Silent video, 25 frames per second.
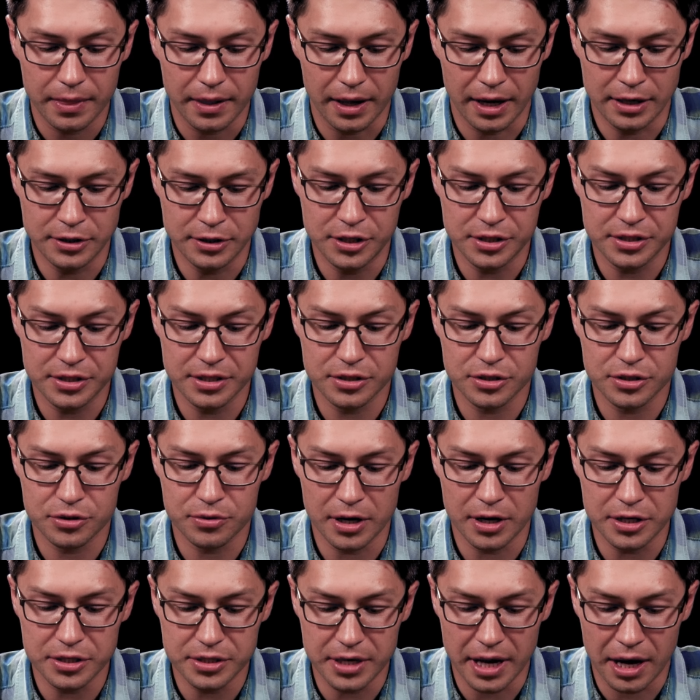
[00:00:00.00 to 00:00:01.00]
And Jesus
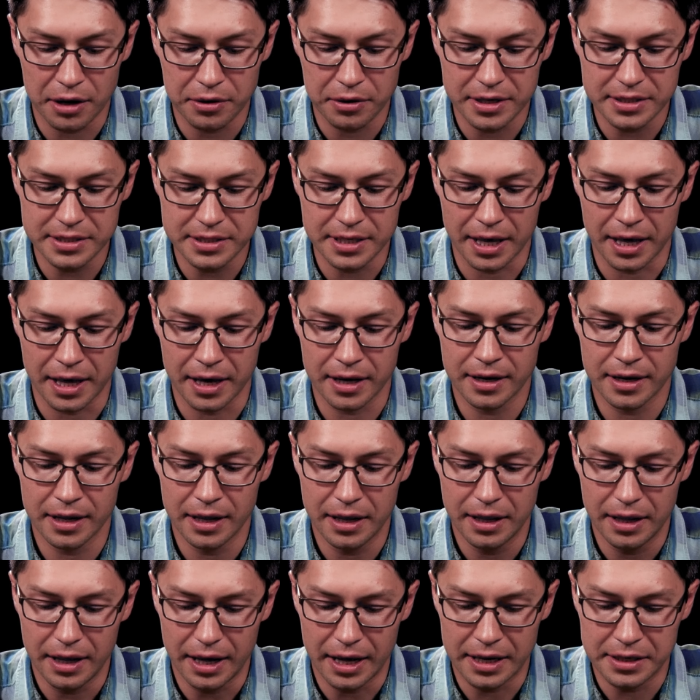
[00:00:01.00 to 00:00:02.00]
stretched out his hand
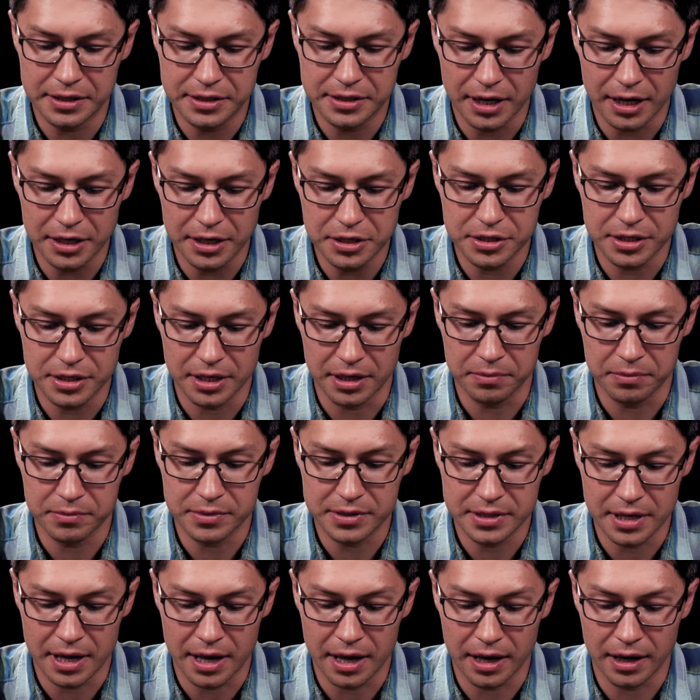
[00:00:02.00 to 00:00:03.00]
and touched him,
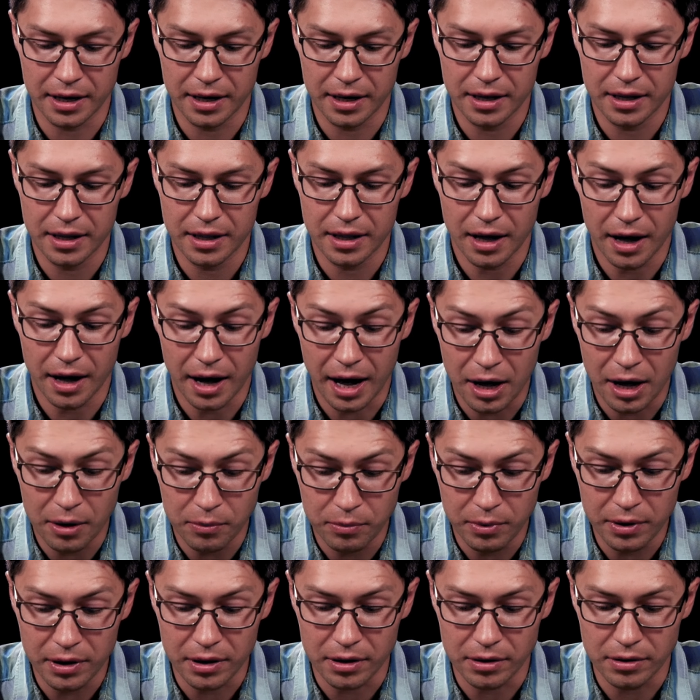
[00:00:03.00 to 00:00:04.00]
saying, I
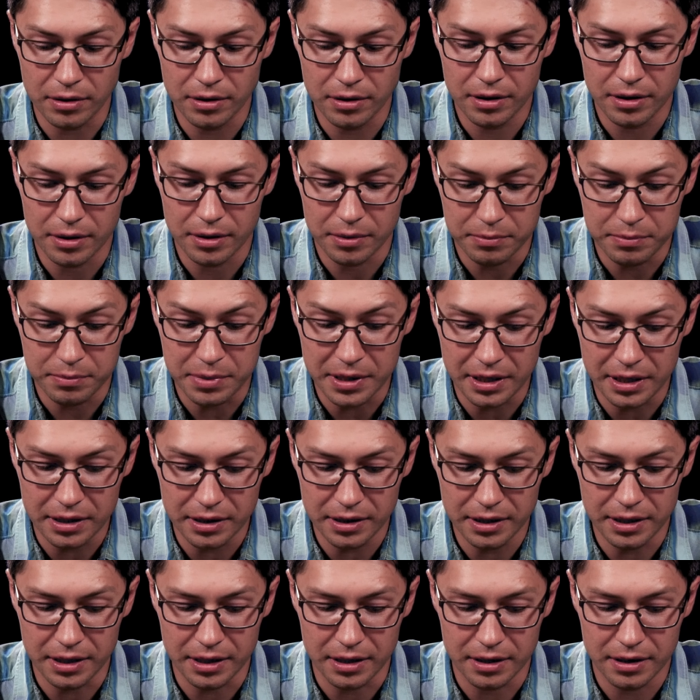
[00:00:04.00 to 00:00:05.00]
will, be
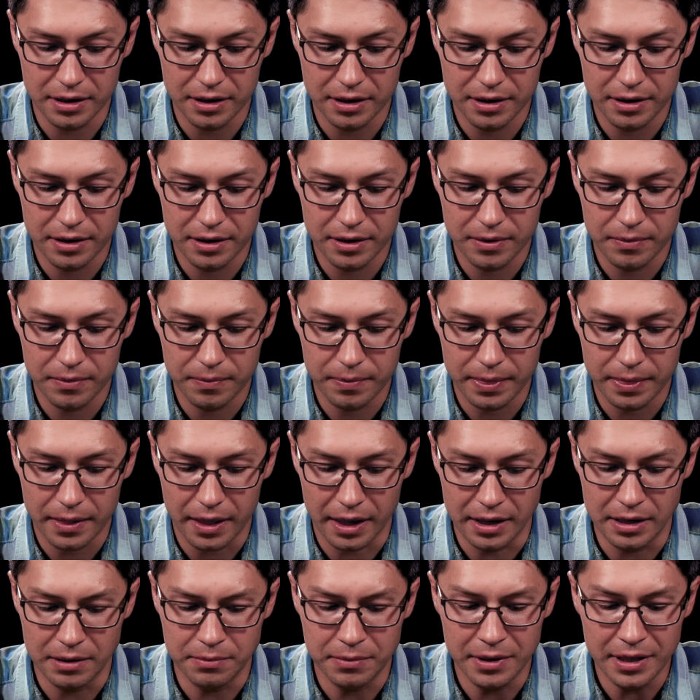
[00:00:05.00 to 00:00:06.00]
clean.
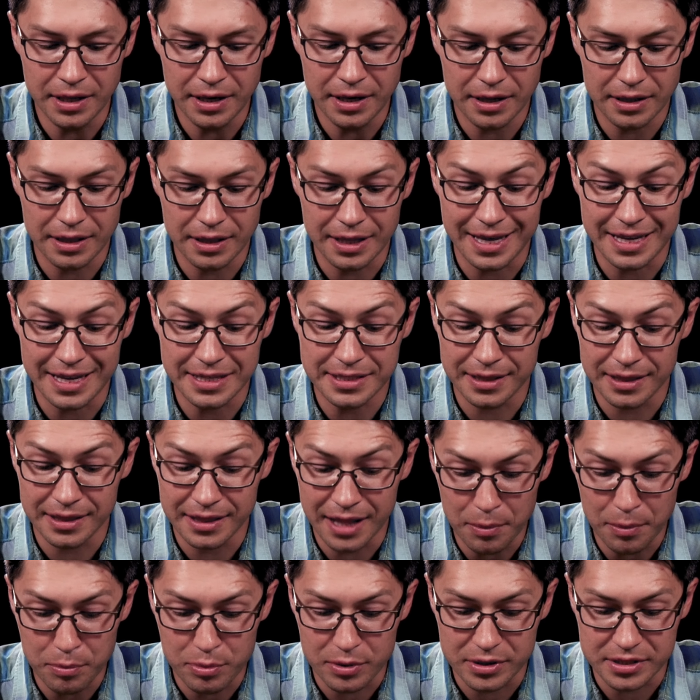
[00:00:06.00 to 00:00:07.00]
And immediately his
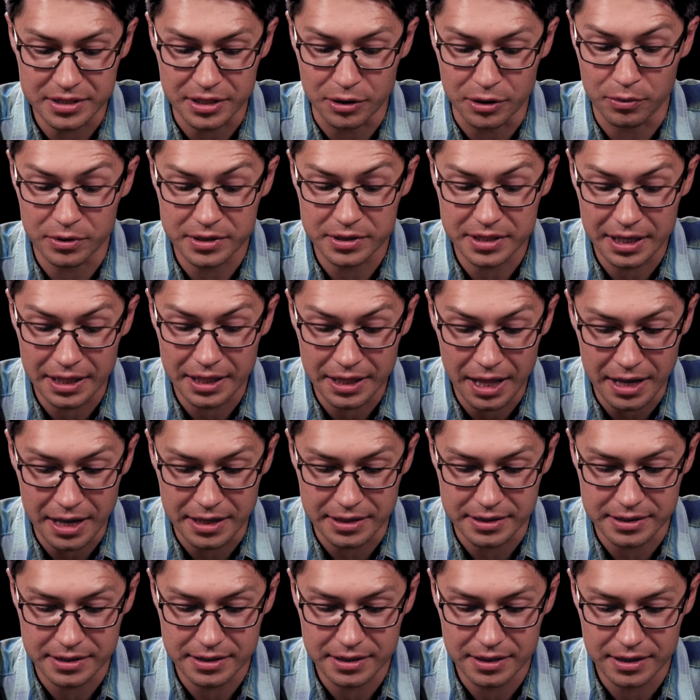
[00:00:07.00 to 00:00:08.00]
leprosy was
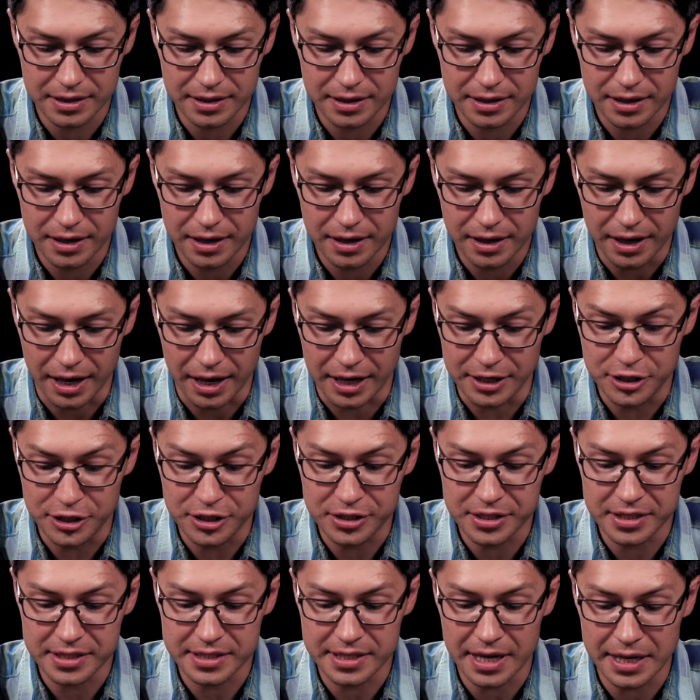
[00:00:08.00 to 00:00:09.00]
cleansed. And
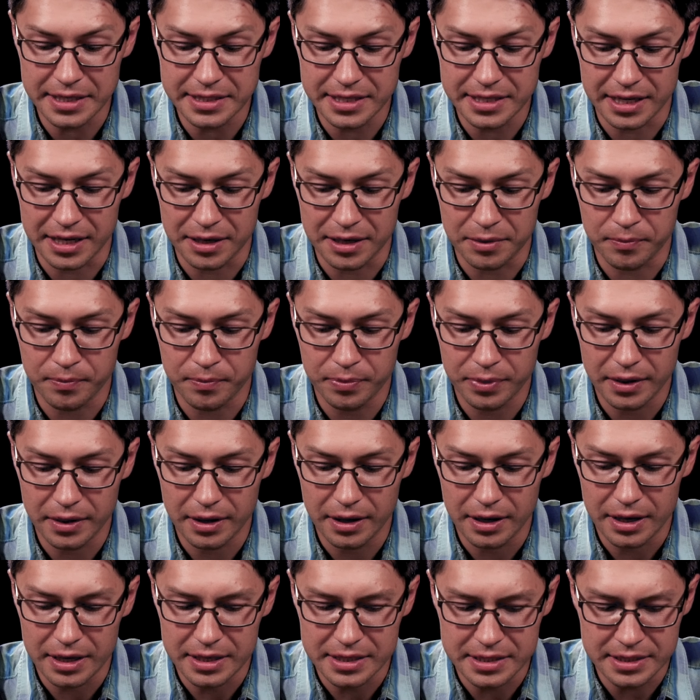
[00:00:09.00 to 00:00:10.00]
Jesus said to him,
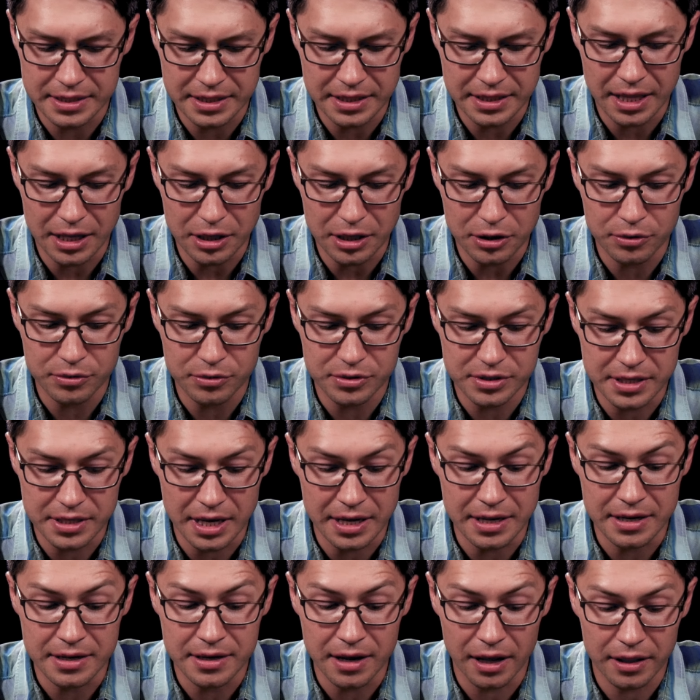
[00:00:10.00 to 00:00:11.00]
See that you
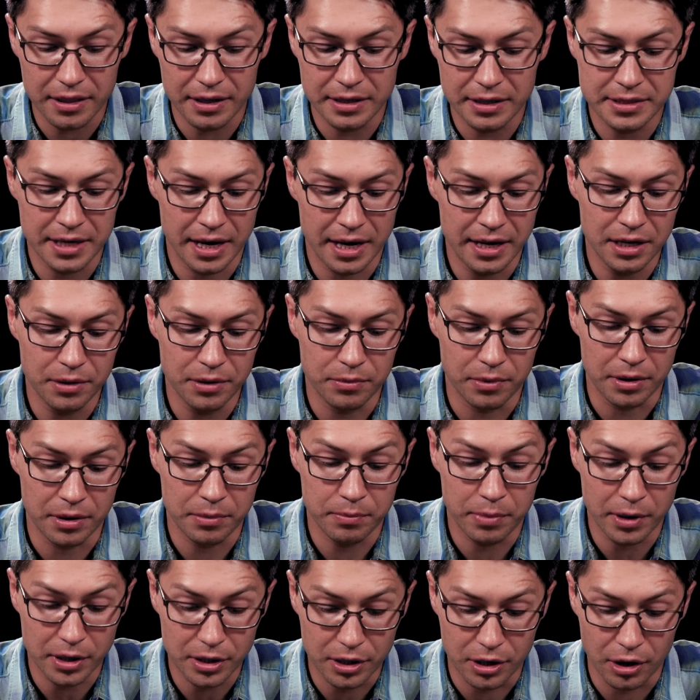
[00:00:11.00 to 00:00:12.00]
say nothing to anyone,
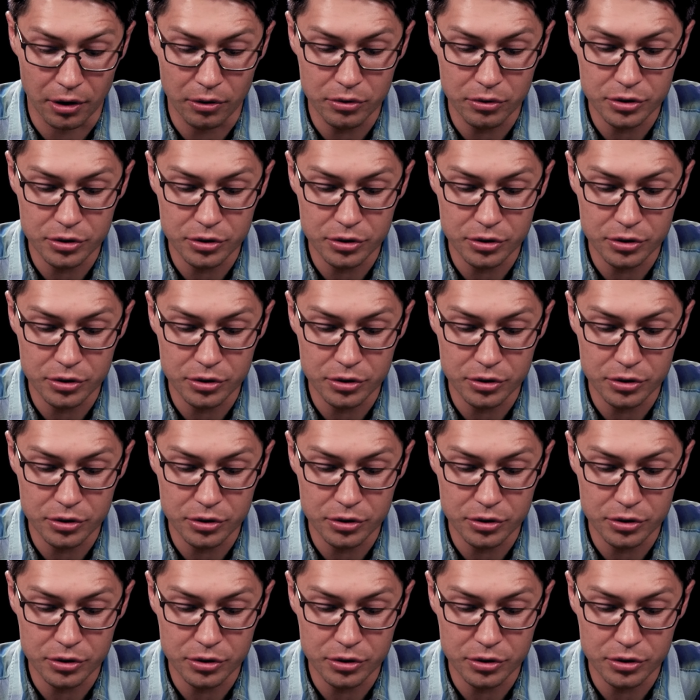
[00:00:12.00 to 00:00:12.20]
but go